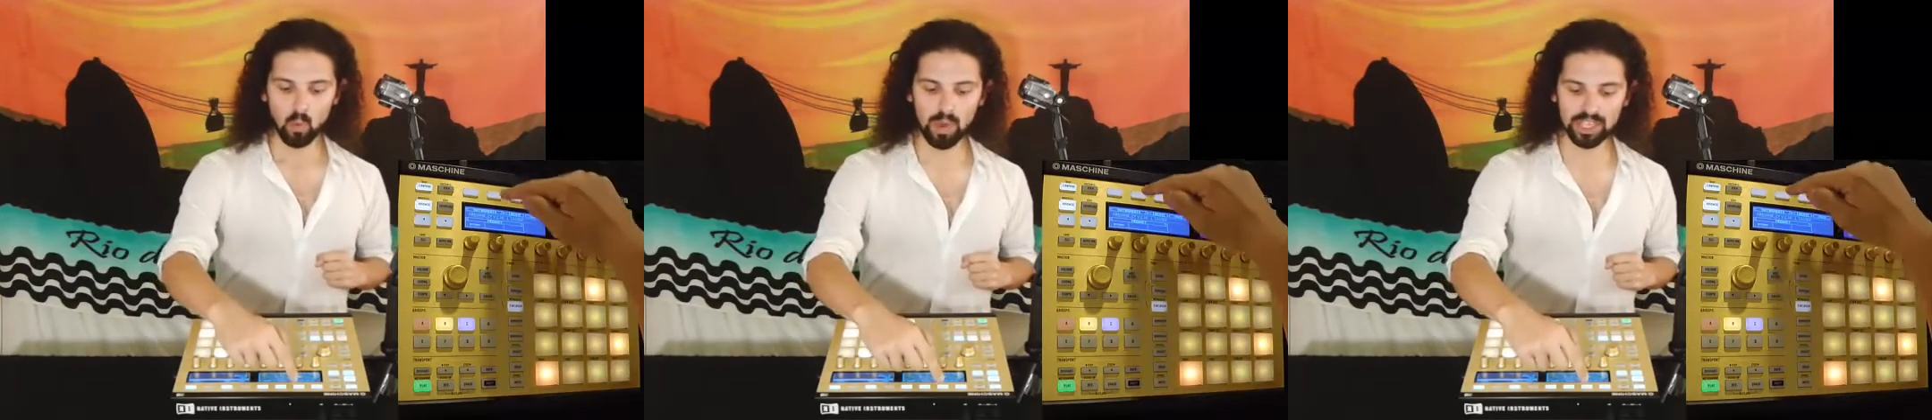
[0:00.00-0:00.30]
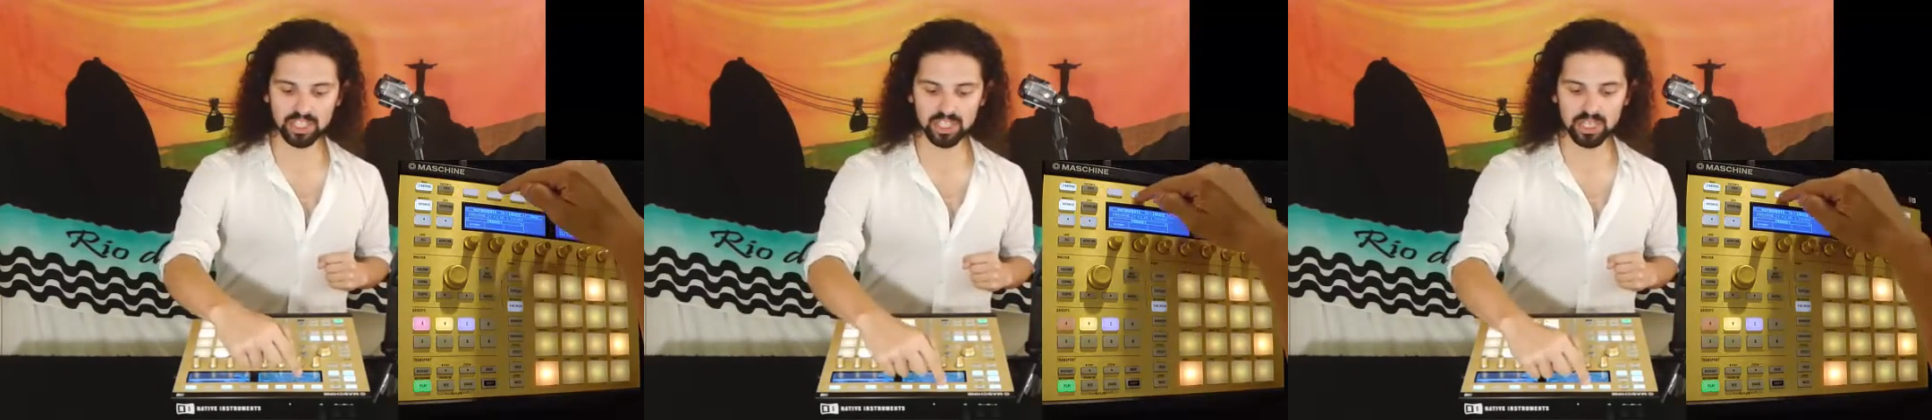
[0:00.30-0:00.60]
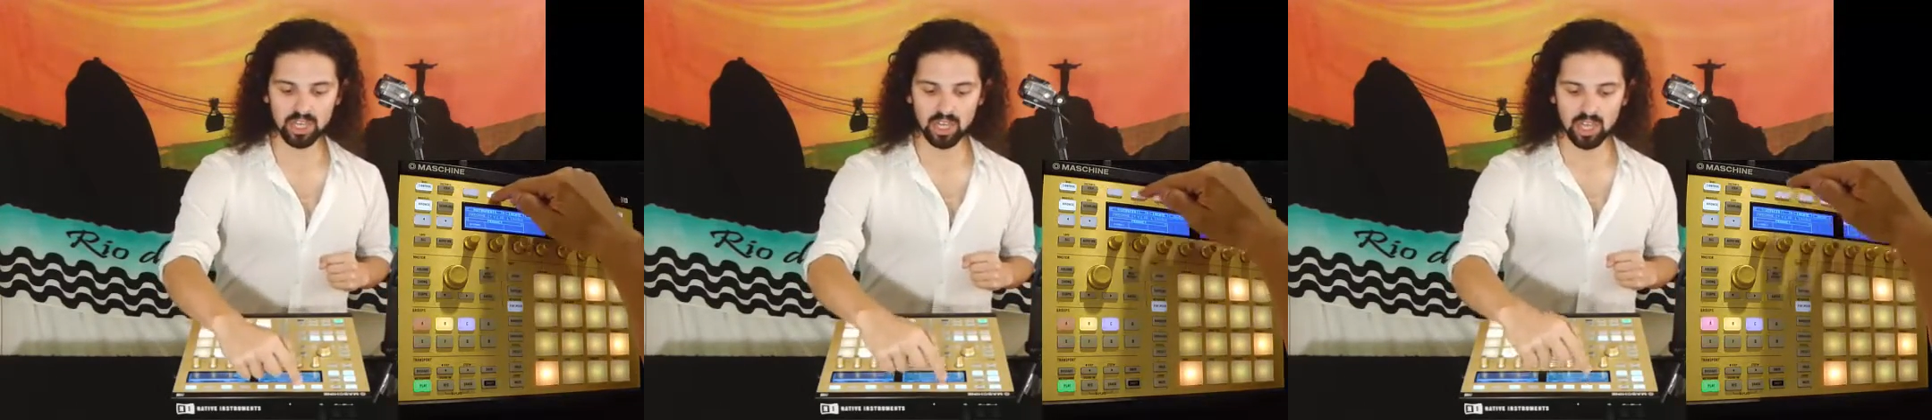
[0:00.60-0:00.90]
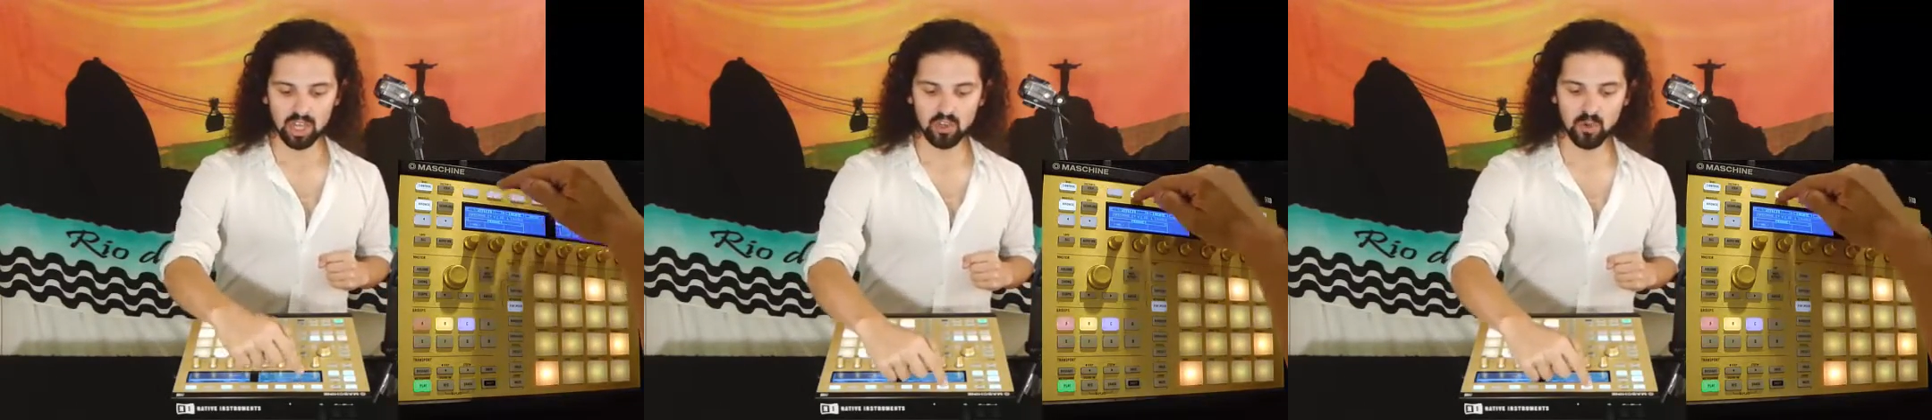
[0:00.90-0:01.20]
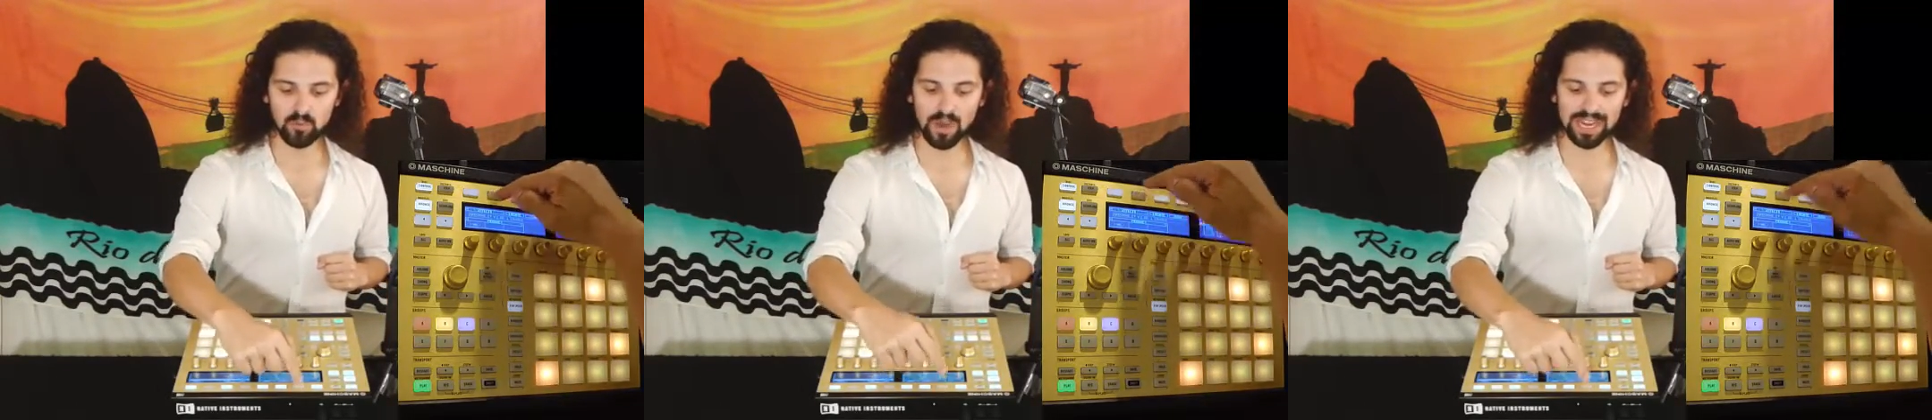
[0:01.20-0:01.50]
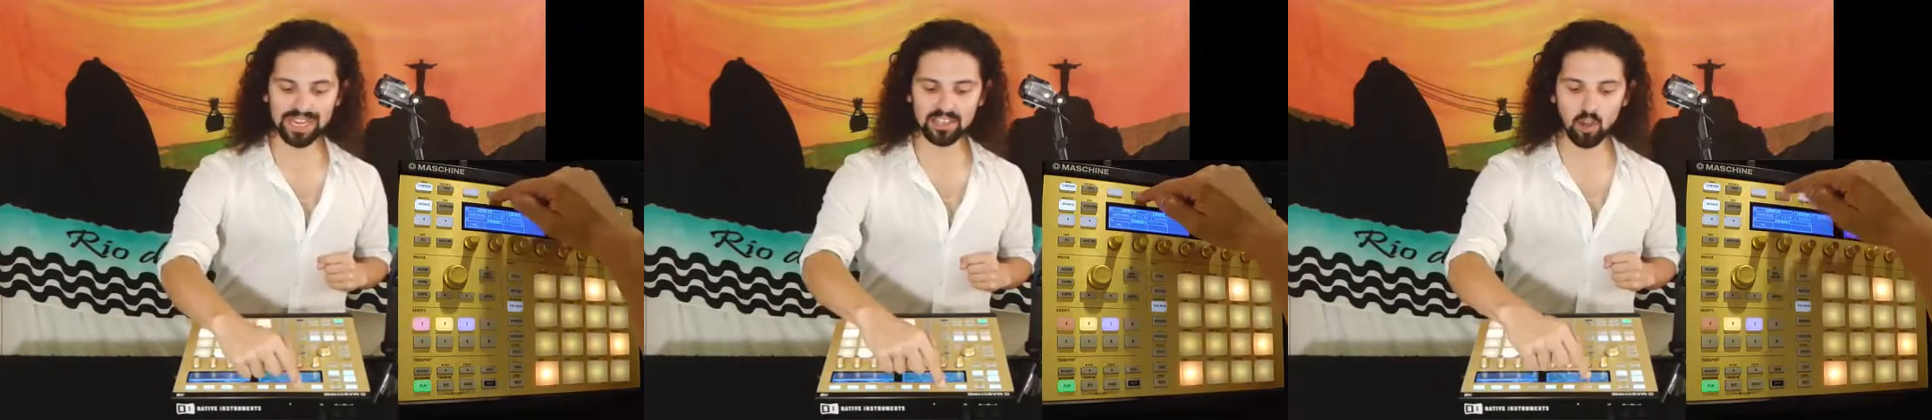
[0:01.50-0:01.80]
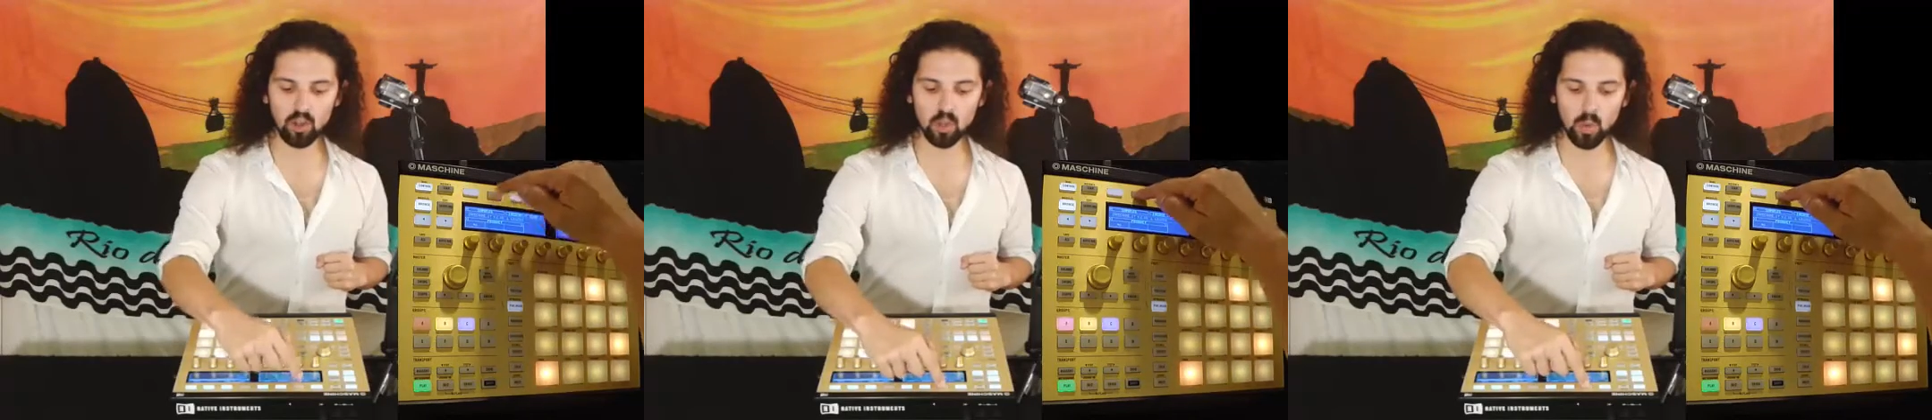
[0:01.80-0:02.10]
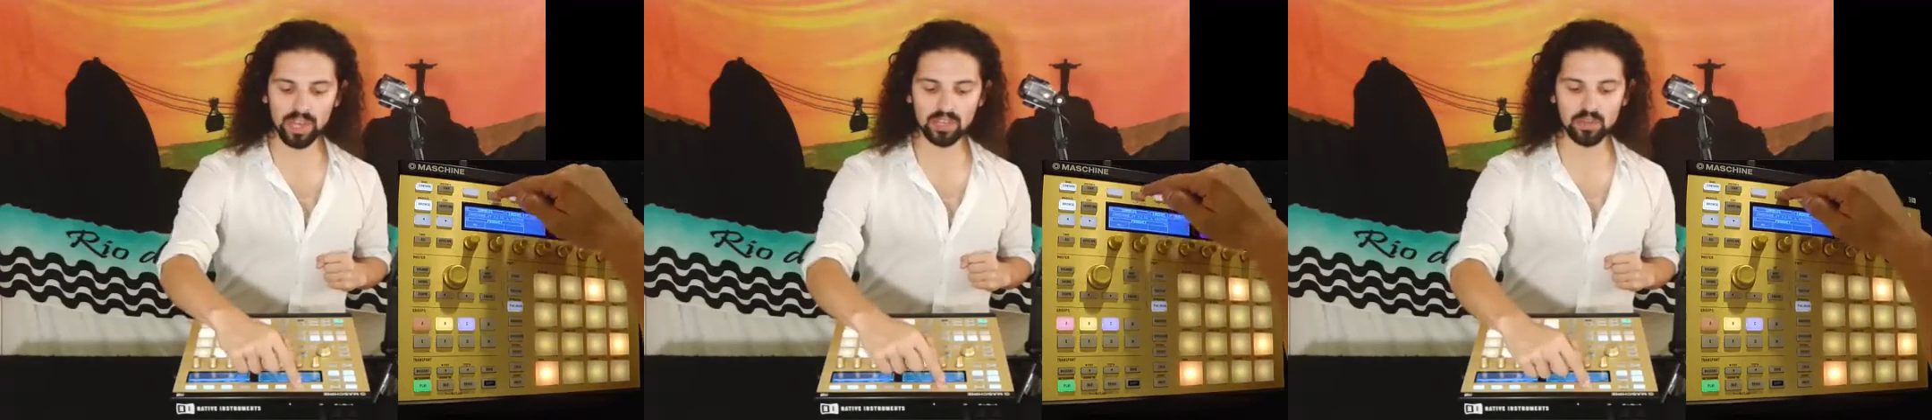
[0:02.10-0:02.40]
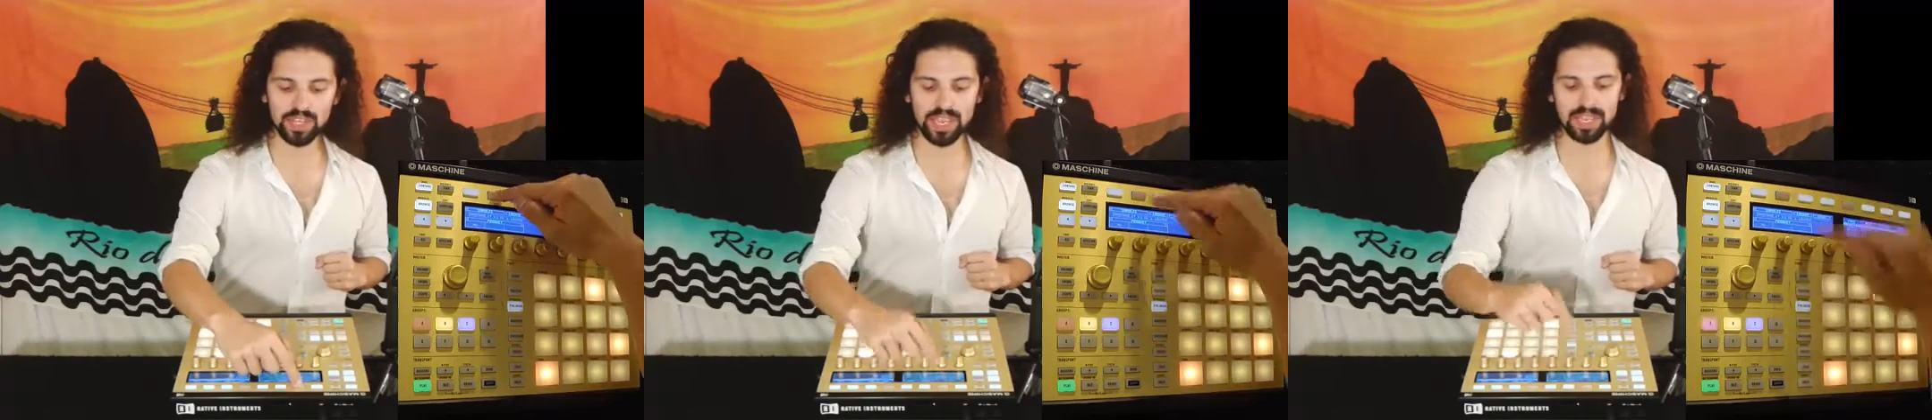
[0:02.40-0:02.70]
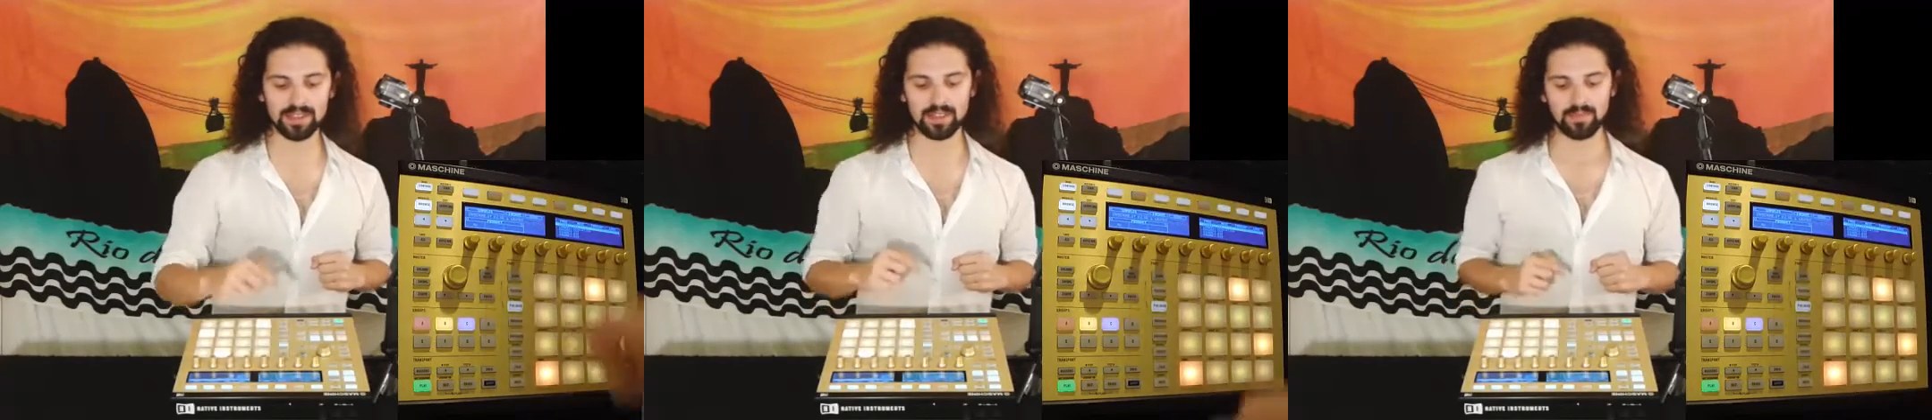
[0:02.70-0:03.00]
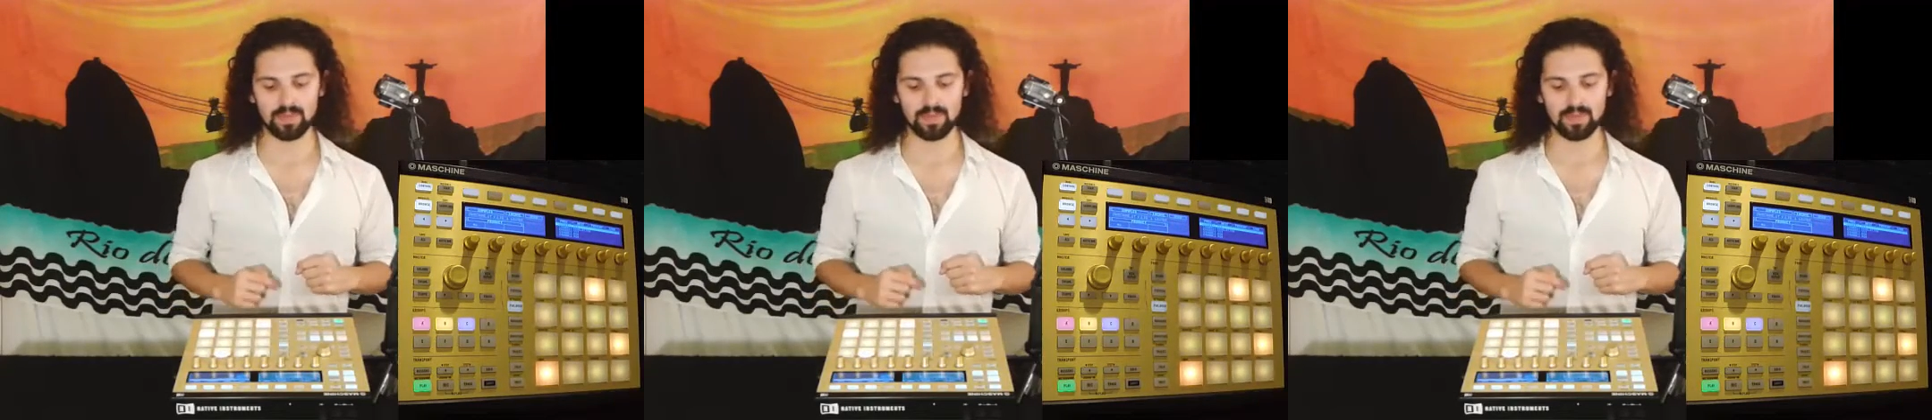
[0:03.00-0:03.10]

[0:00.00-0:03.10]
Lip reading: which you find it all the way to the end